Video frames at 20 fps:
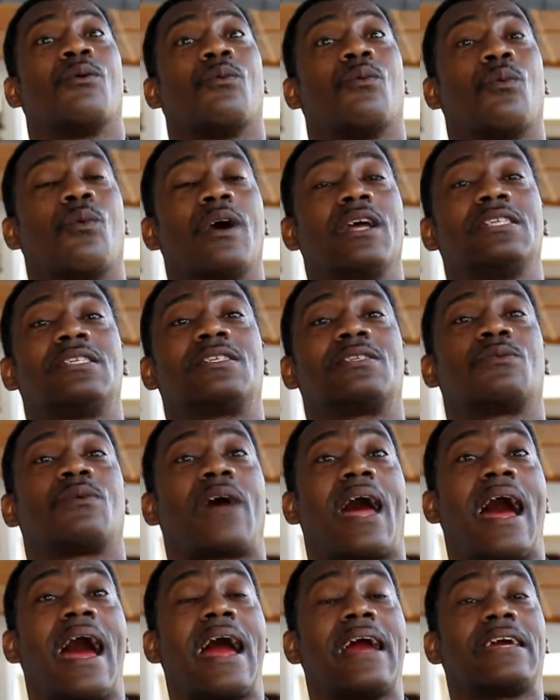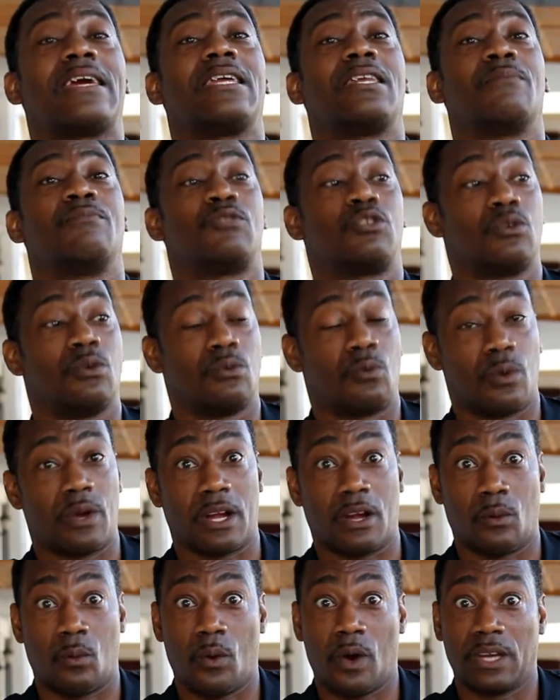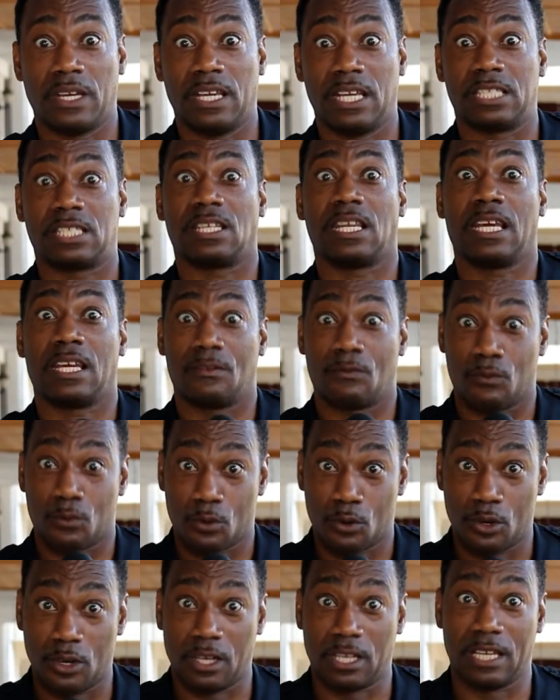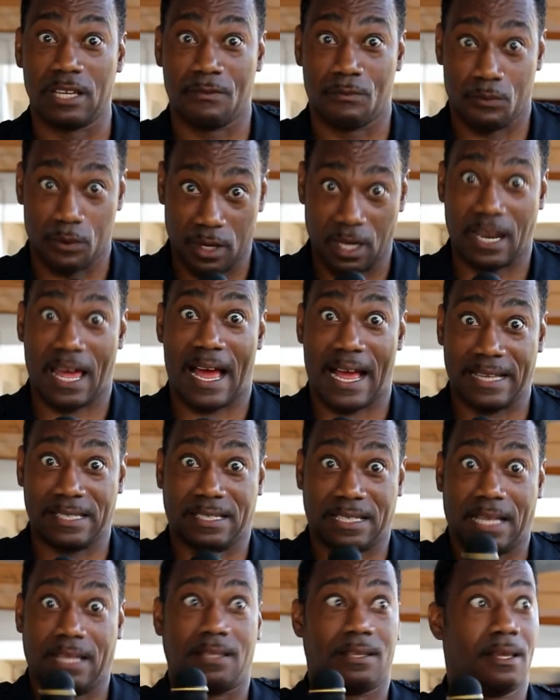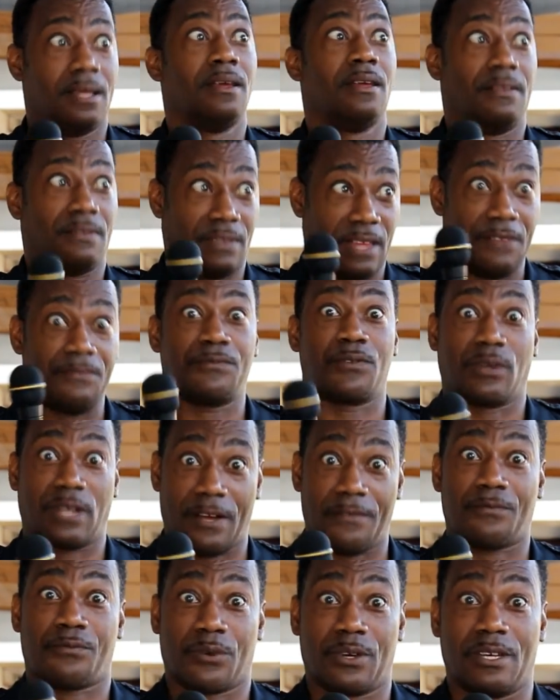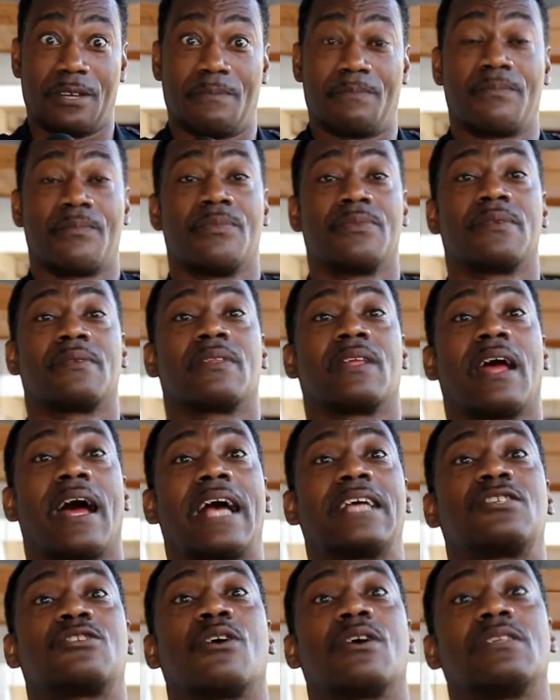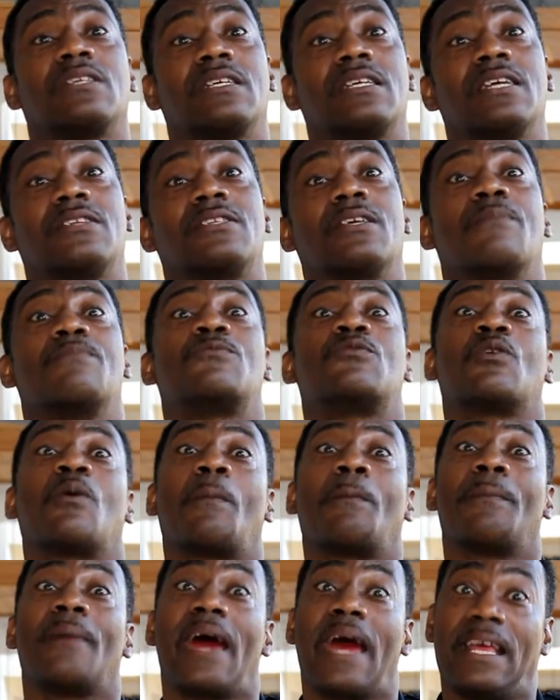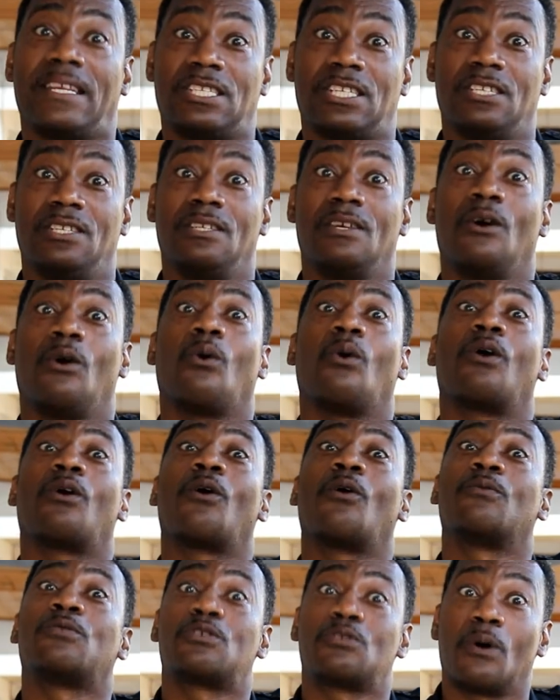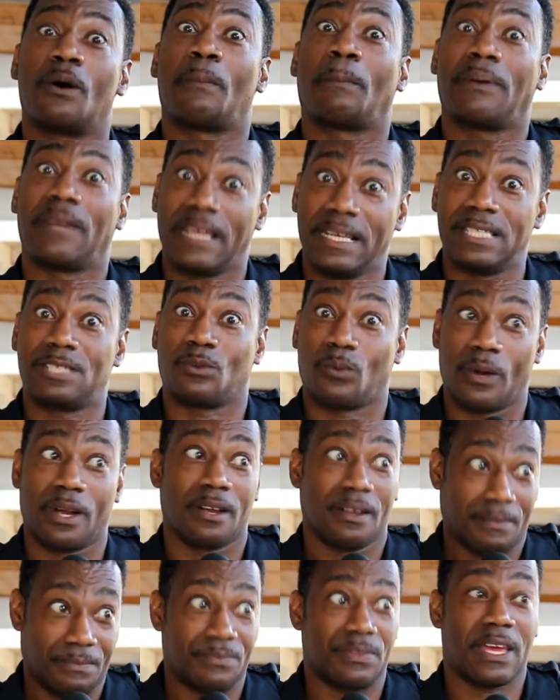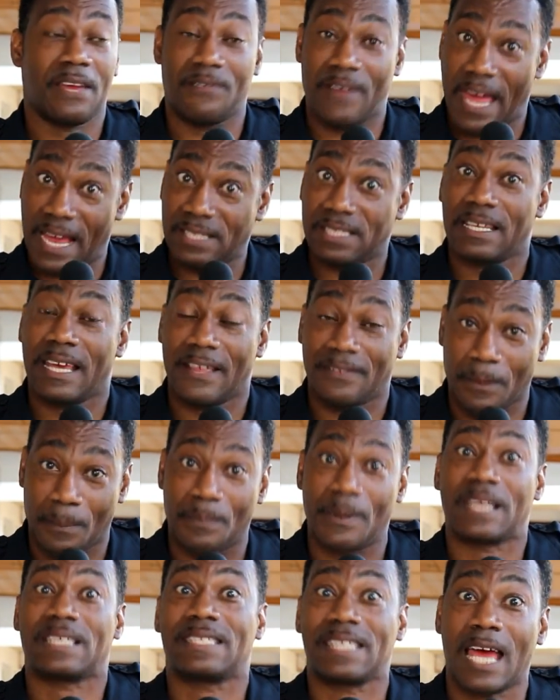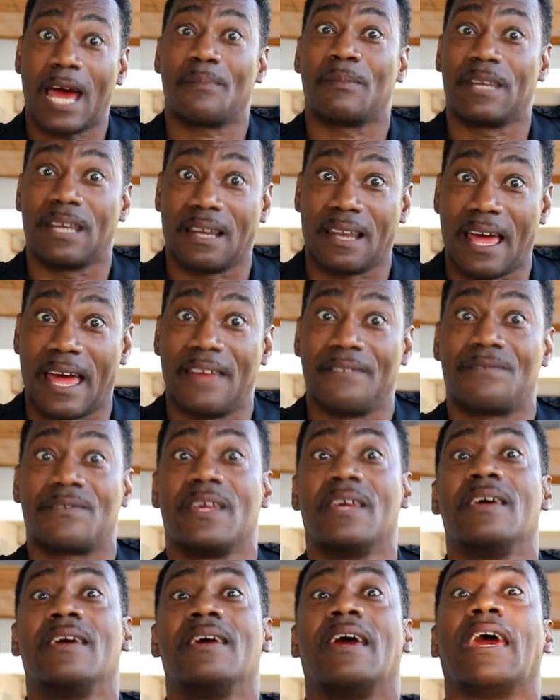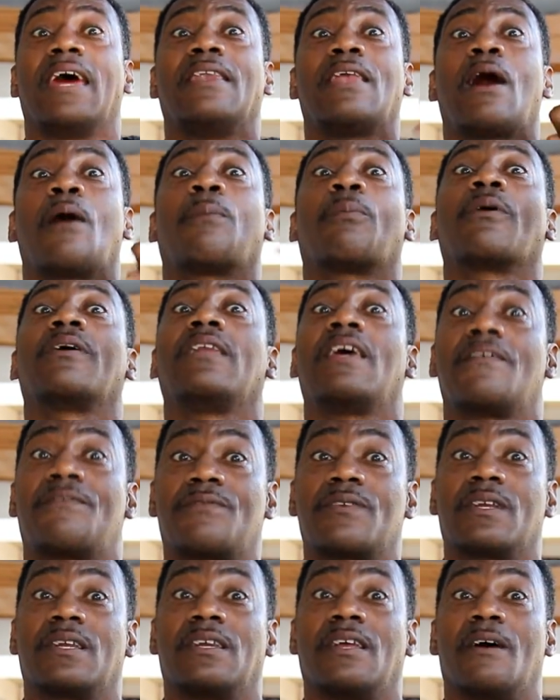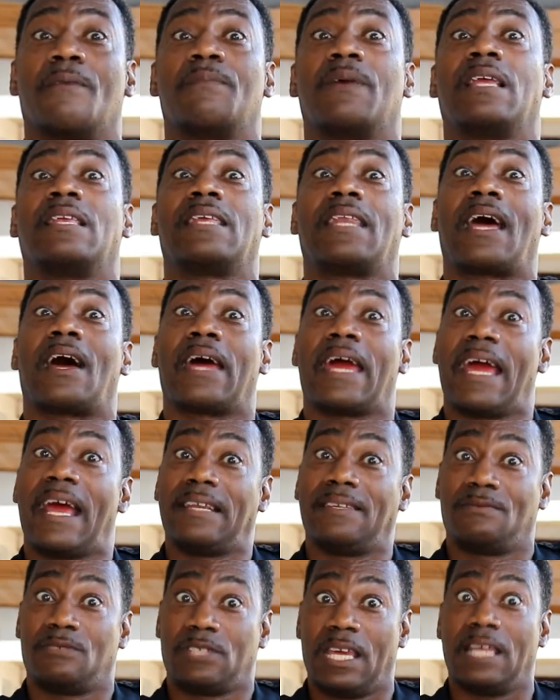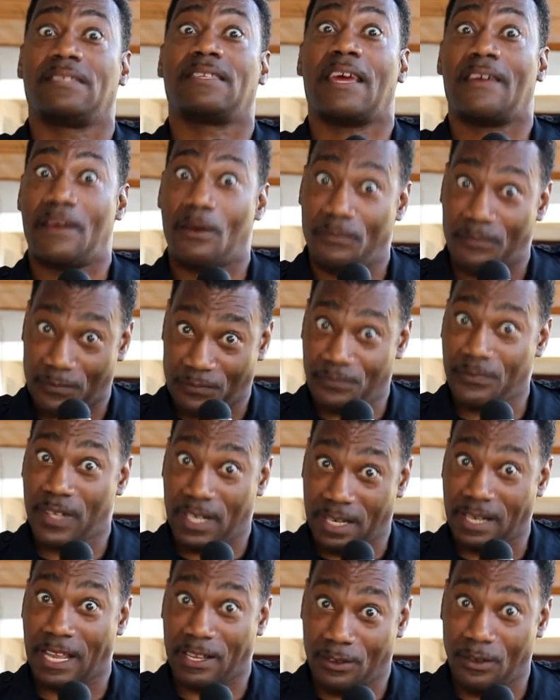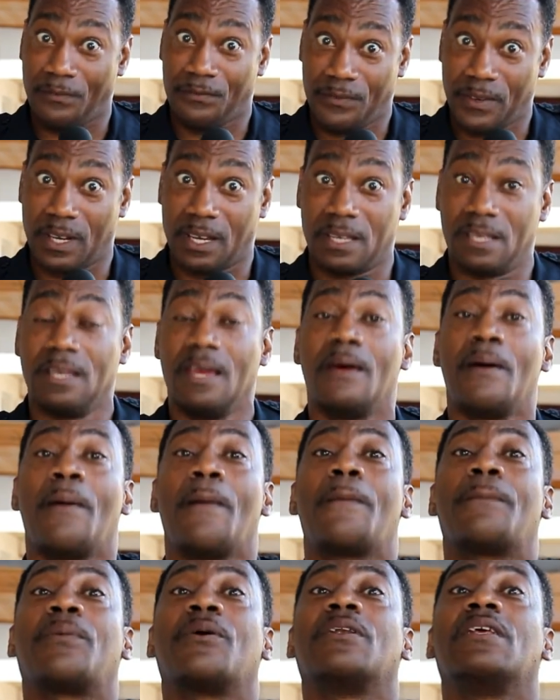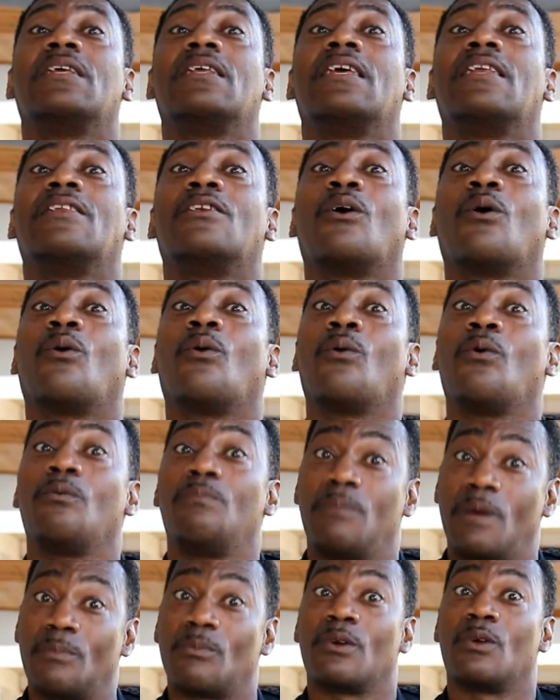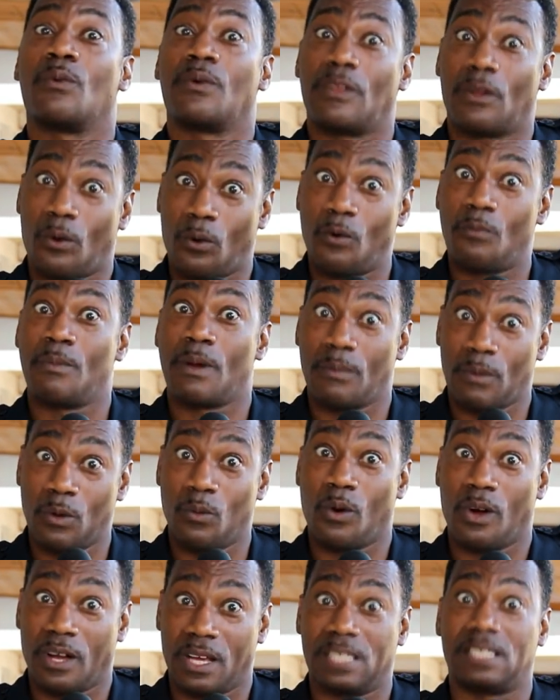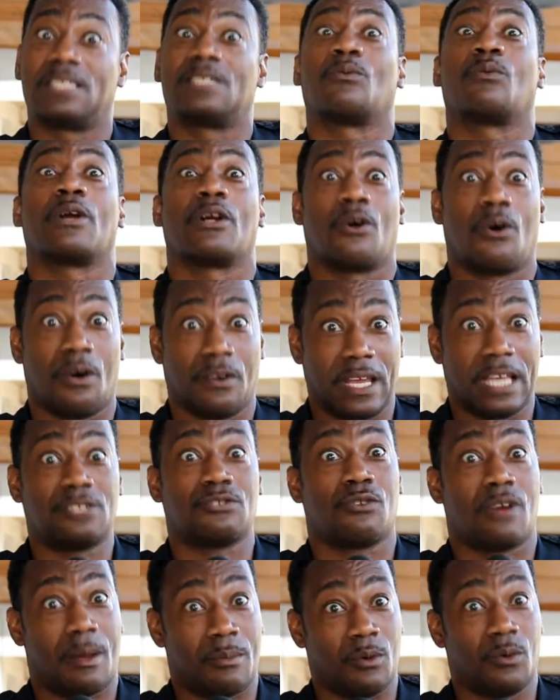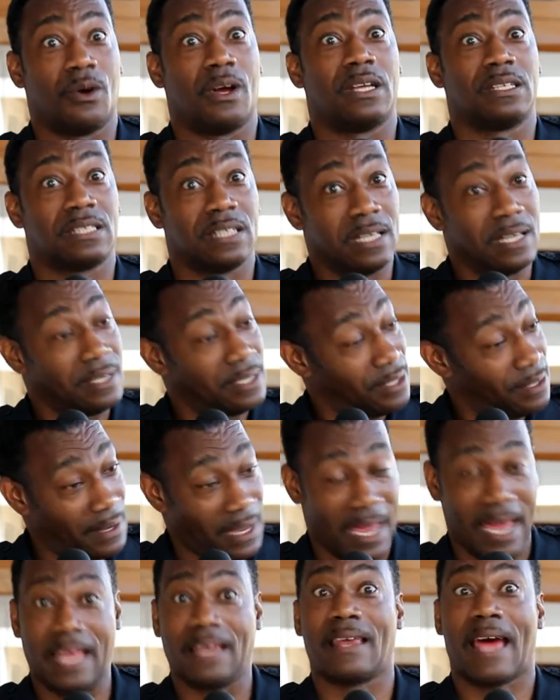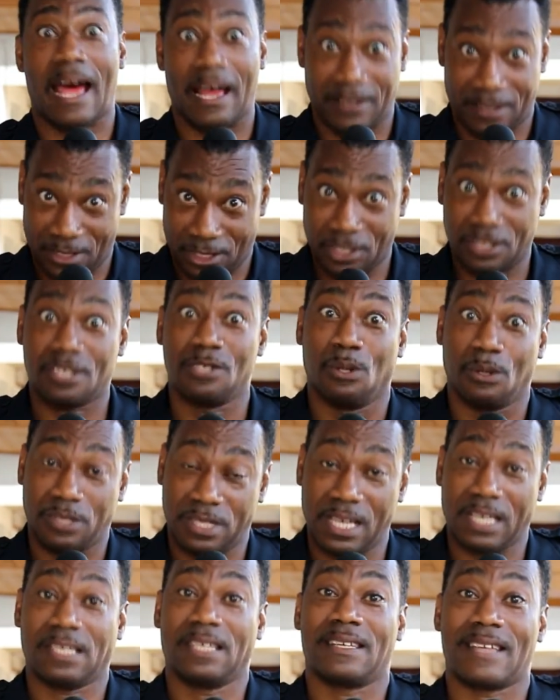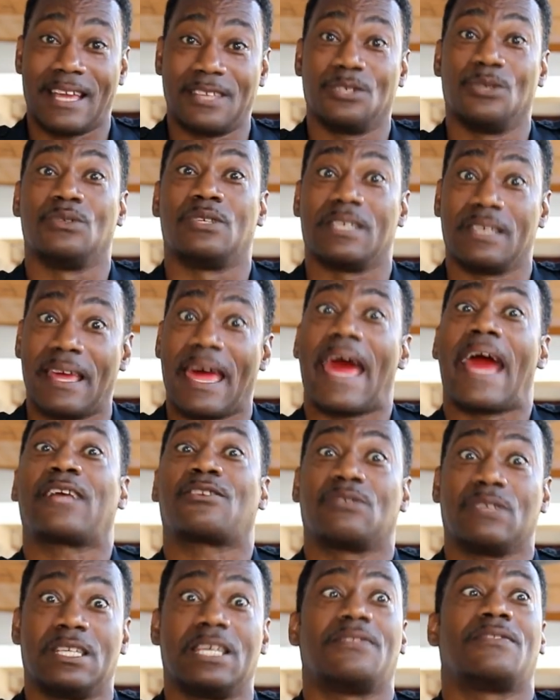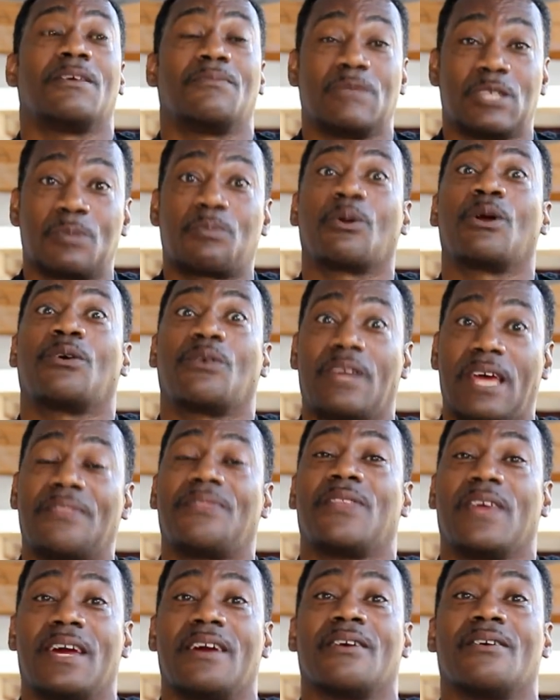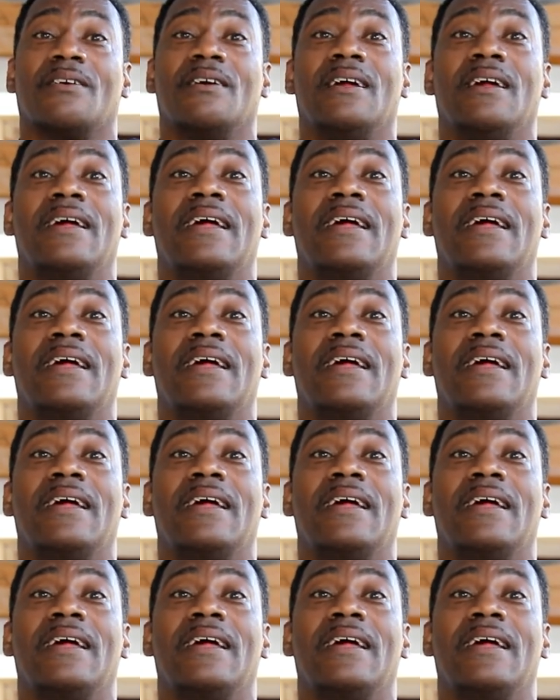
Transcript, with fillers: Once I get them to where a 1 is and they can really realize that they feel that freedom, I start to get them to imagine or go to a place where they've actually had the best time of their life, and I'll bring that feeling up, and then I'll take that feeling, that good feeling, put it in the old memory where the old memory was, where all that trauma was, and it's a little technique I use to actually get them to sprinkle that there,